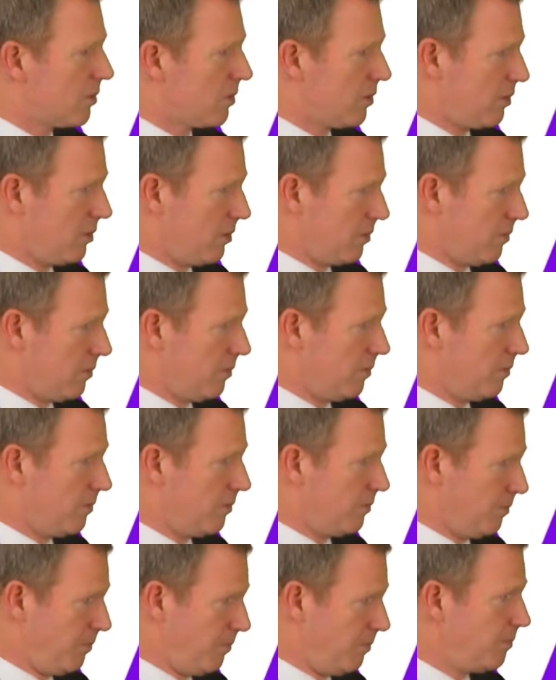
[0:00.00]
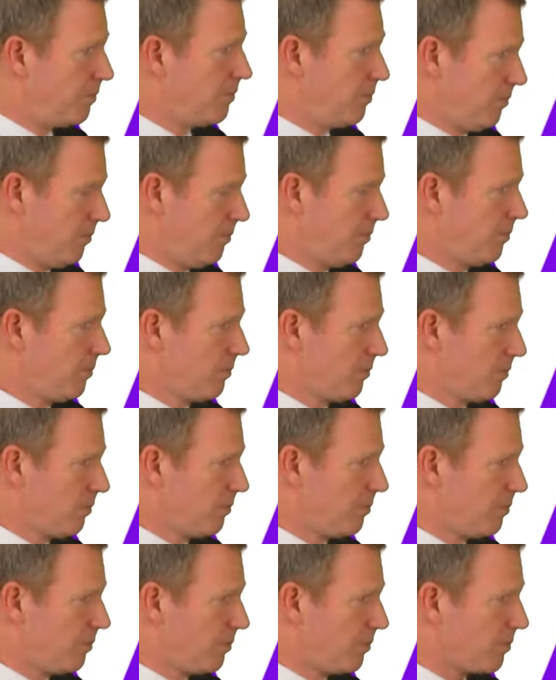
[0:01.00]

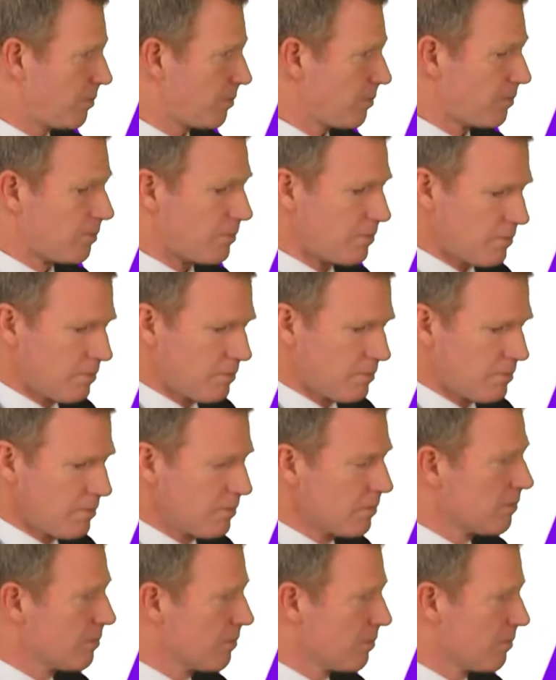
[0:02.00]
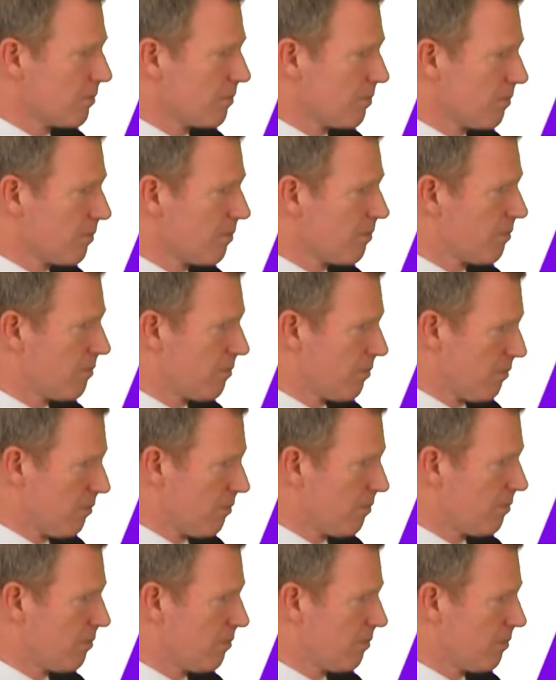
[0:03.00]

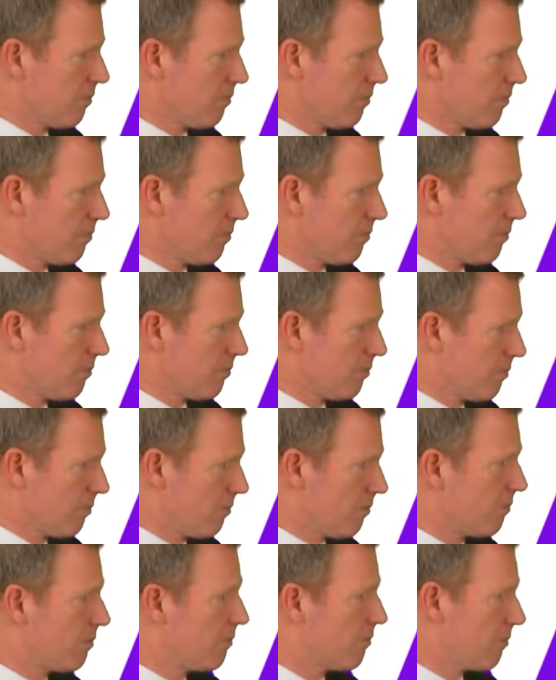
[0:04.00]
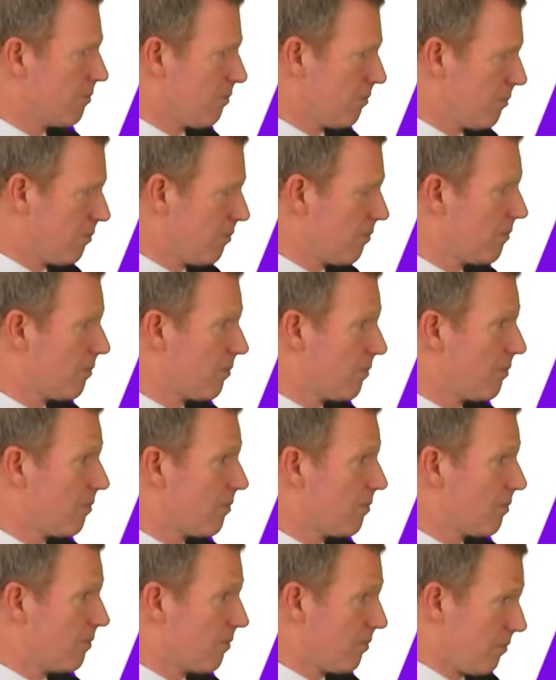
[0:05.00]

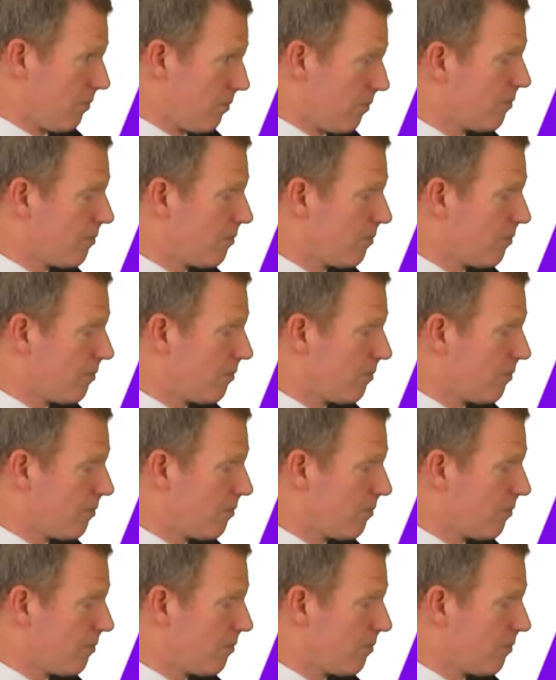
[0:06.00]
(silent)